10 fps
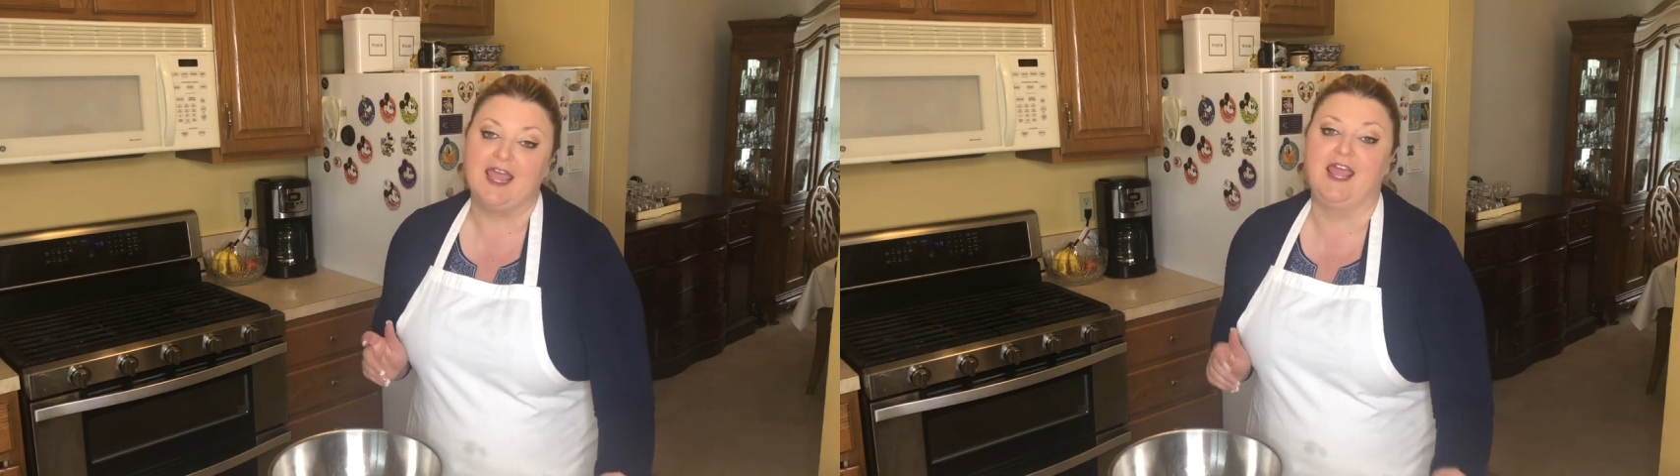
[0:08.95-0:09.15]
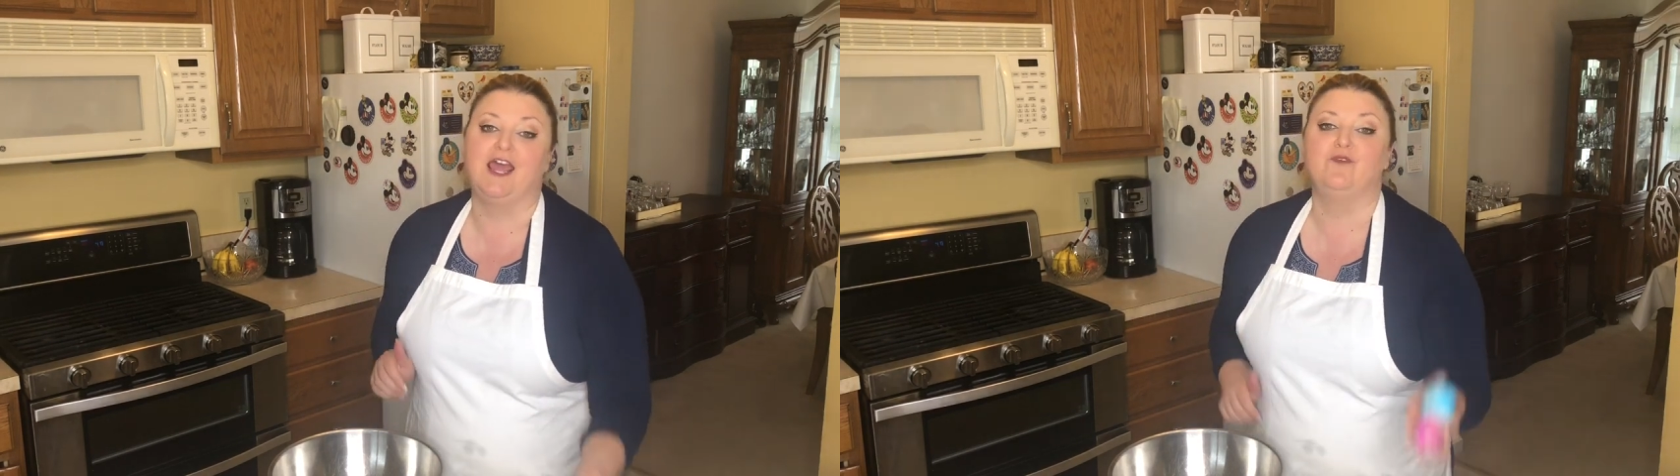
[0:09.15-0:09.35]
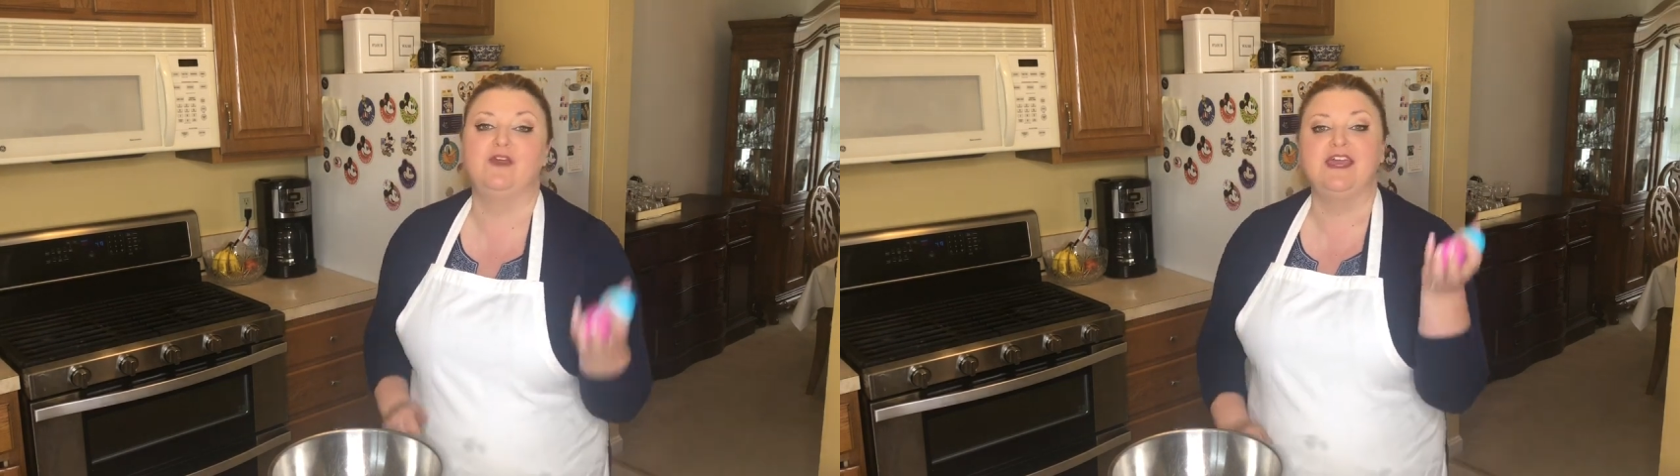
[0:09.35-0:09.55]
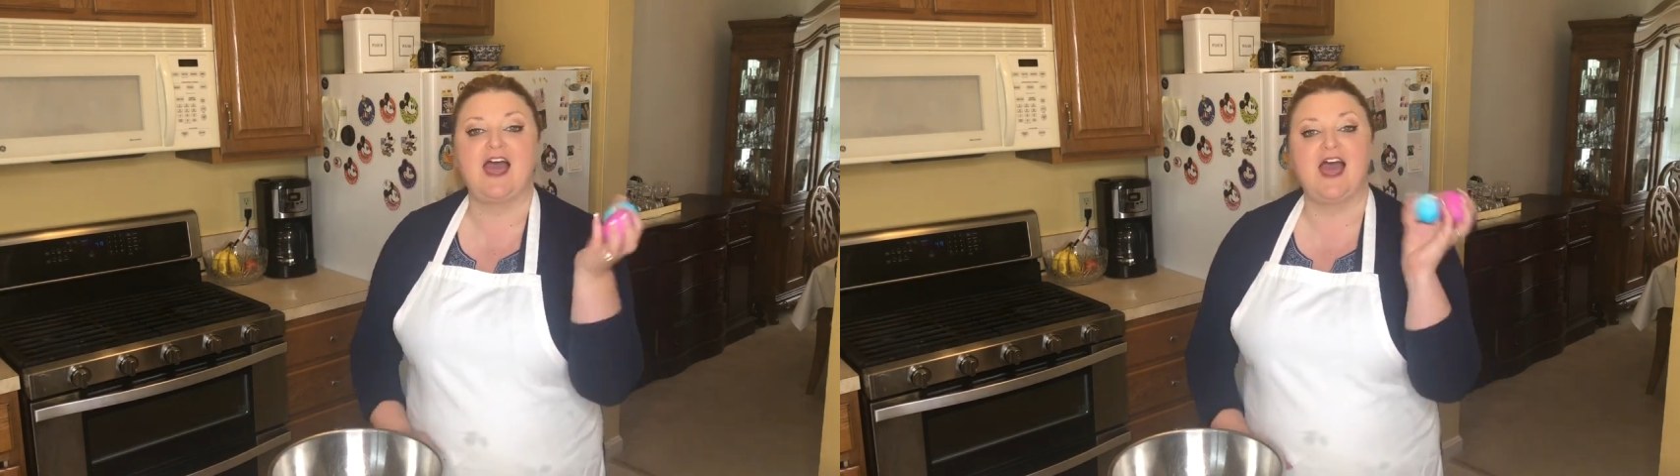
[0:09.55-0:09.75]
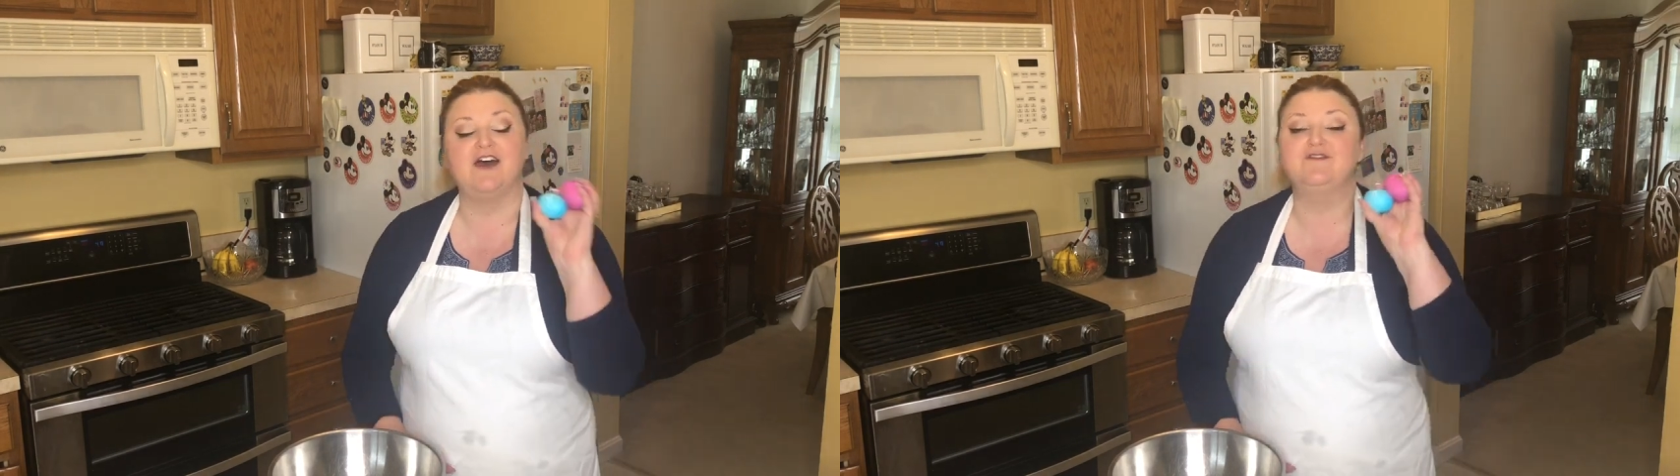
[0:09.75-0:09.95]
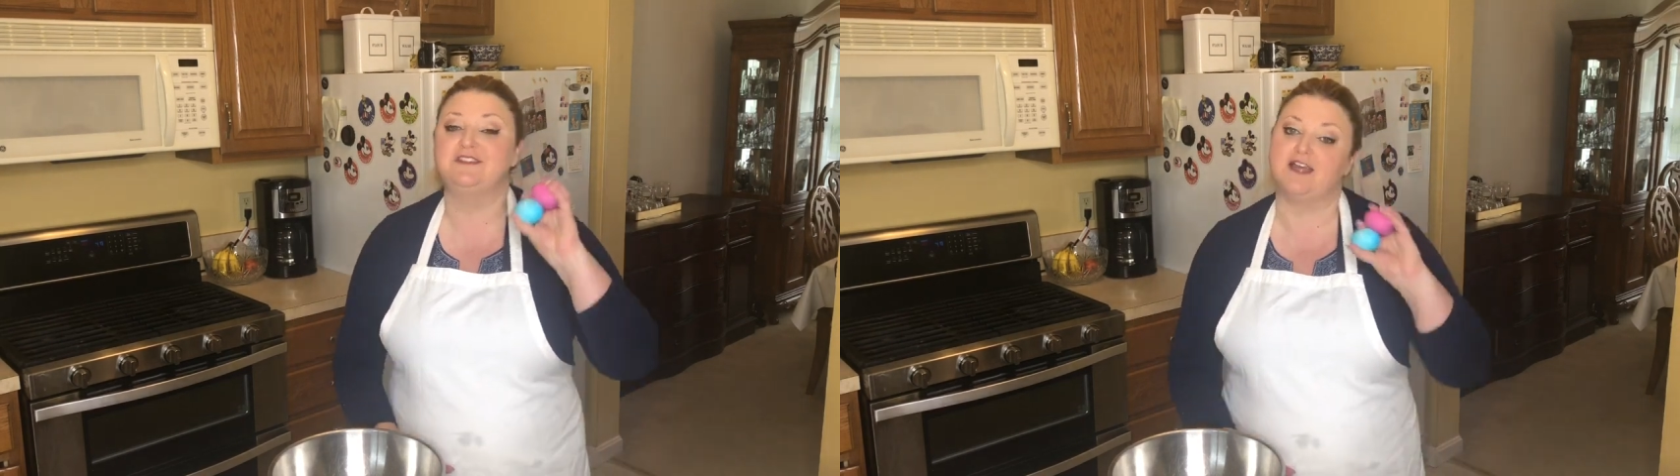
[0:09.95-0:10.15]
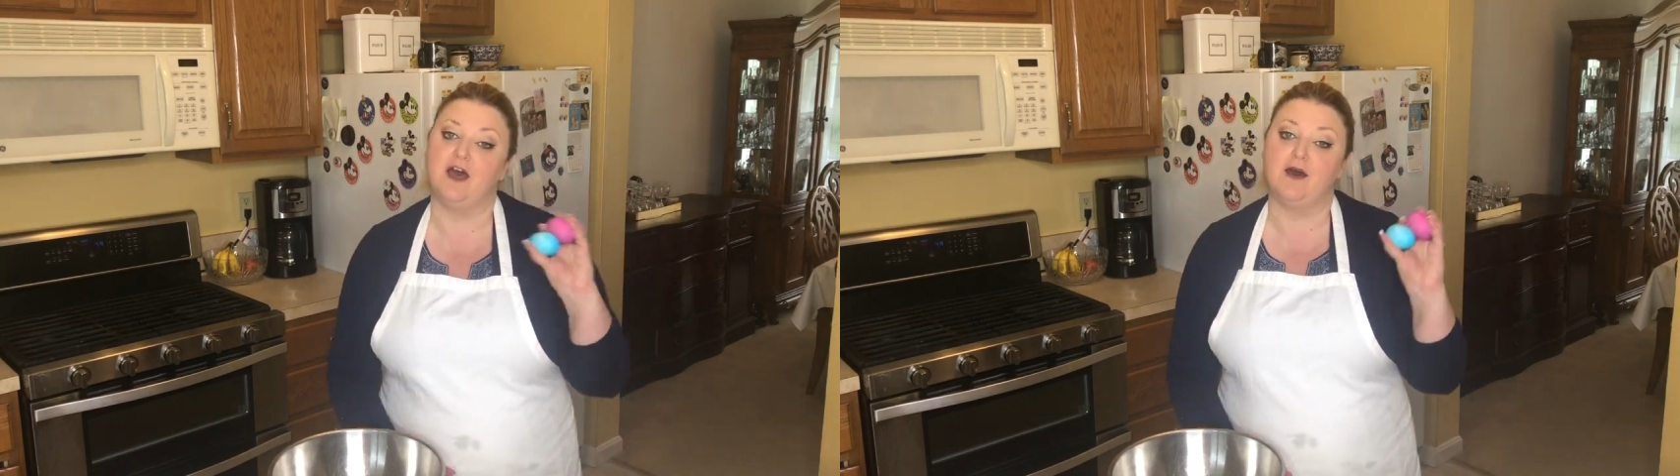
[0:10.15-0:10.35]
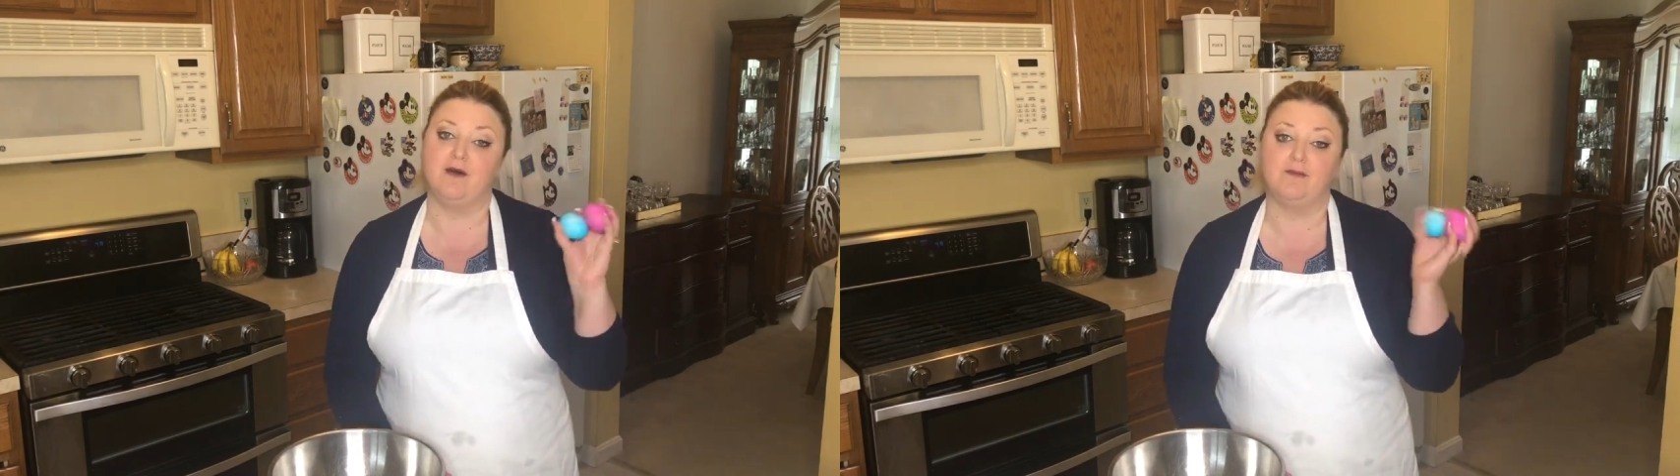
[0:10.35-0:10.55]
and we have
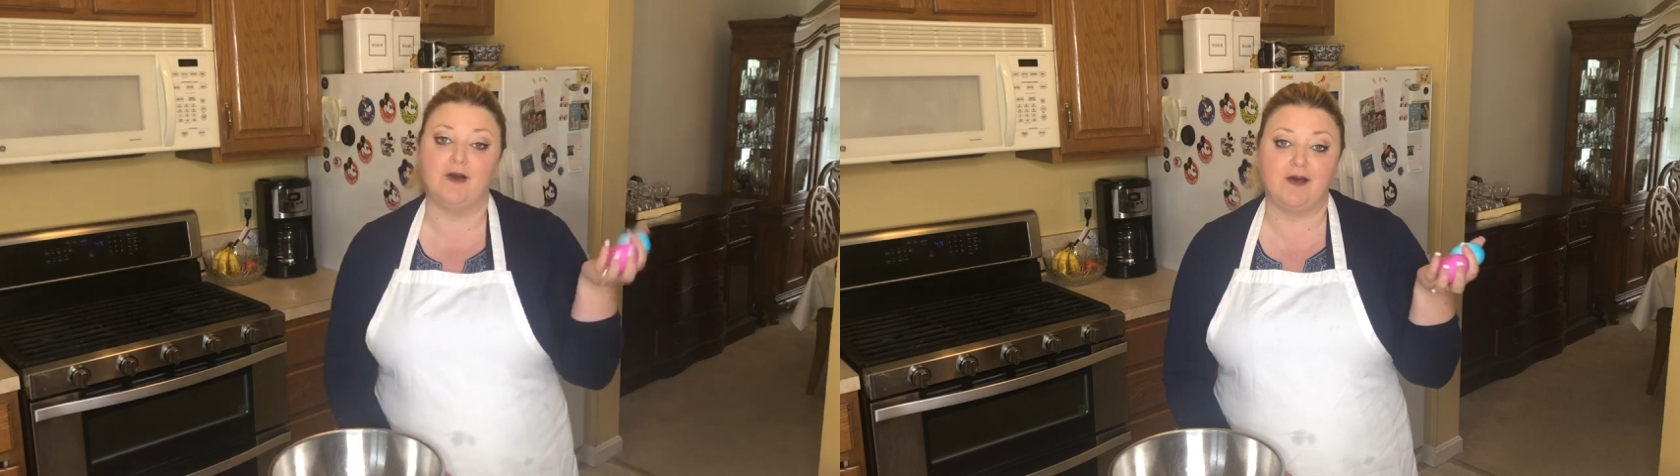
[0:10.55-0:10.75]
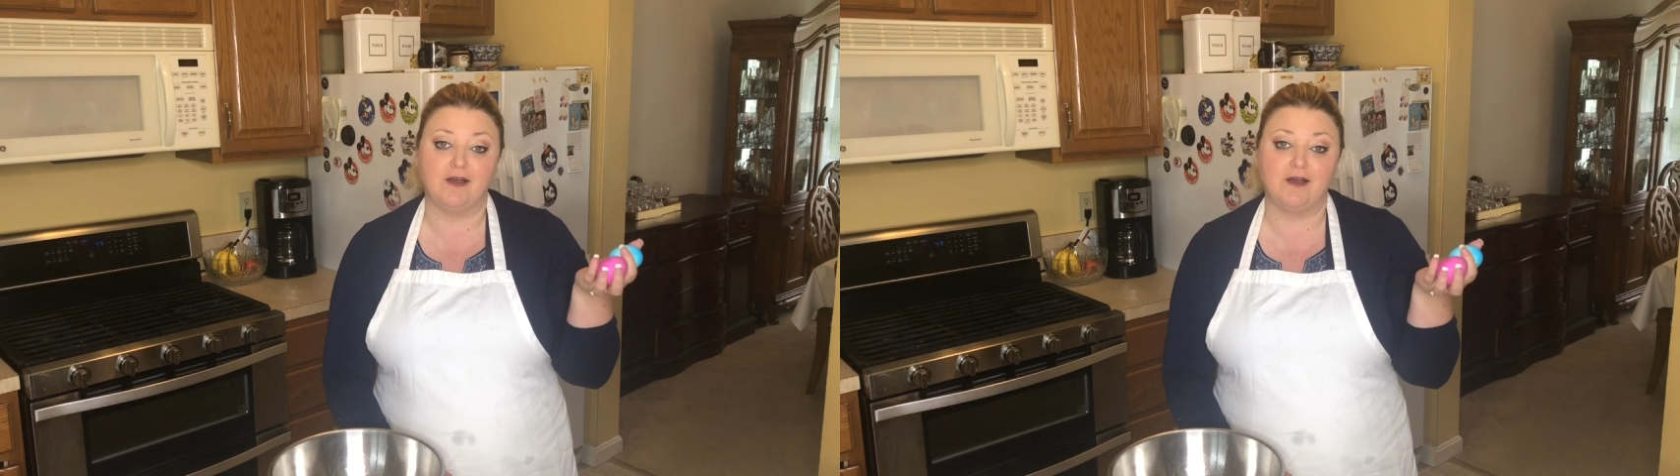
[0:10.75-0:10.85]
some